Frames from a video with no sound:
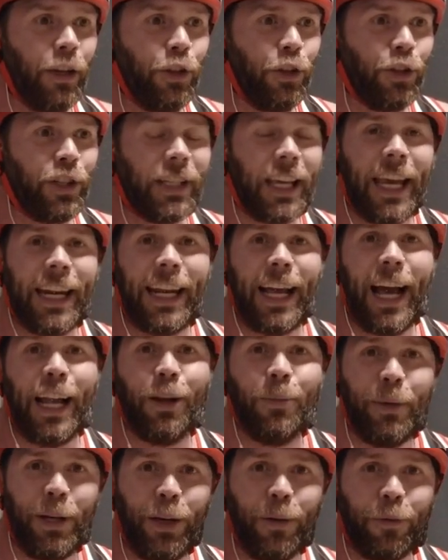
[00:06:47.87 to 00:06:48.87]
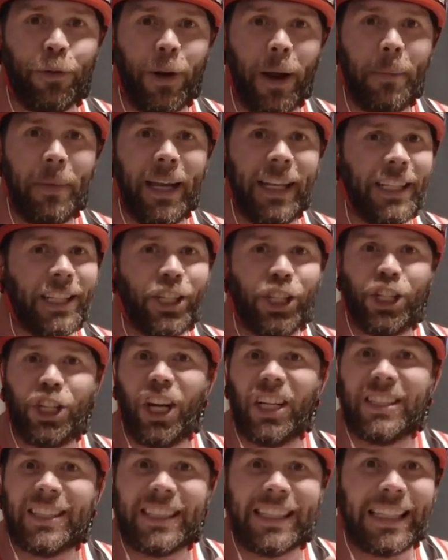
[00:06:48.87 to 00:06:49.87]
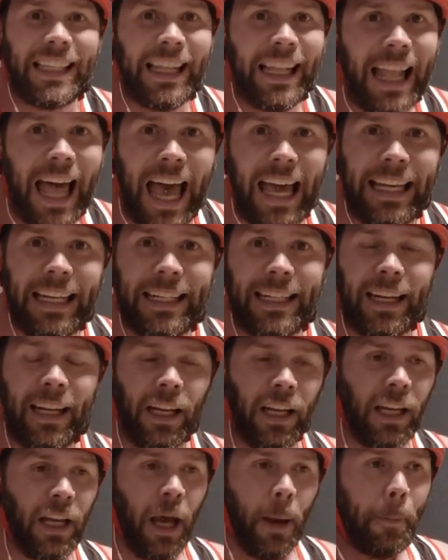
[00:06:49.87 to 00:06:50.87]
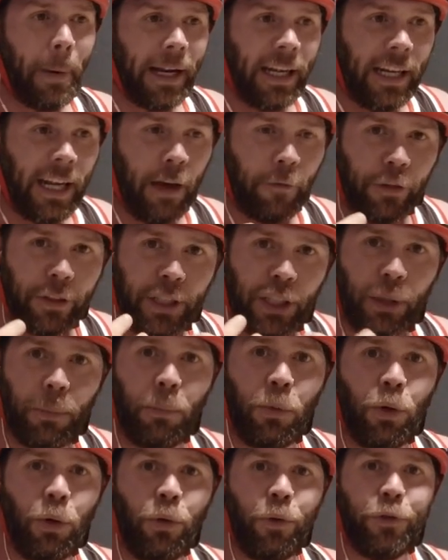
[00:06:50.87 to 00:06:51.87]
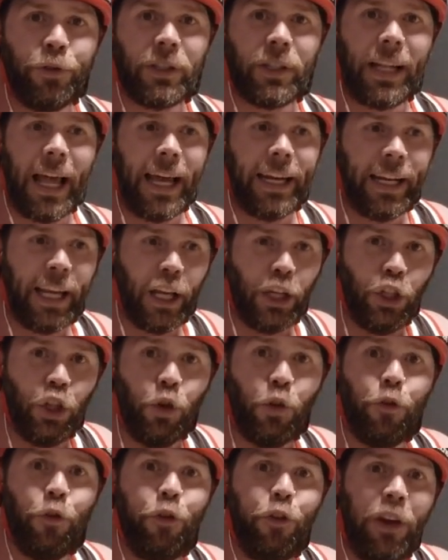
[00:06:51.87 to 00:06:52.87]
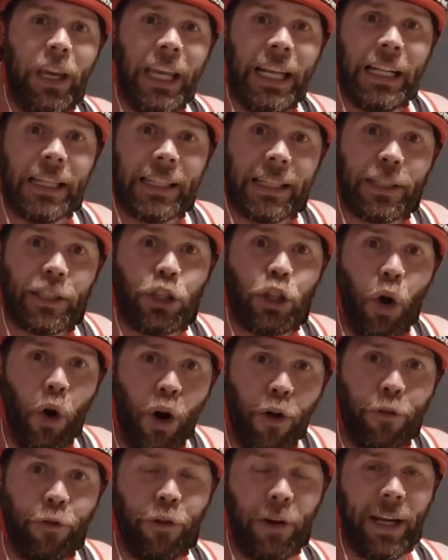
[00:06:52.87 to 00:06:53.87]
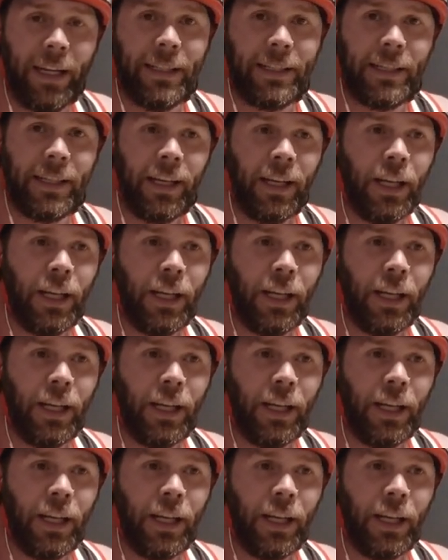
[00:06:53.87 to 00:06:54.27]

you're skating aluminium frame. It's just slide, but it has a smooth slide and you feel the surface.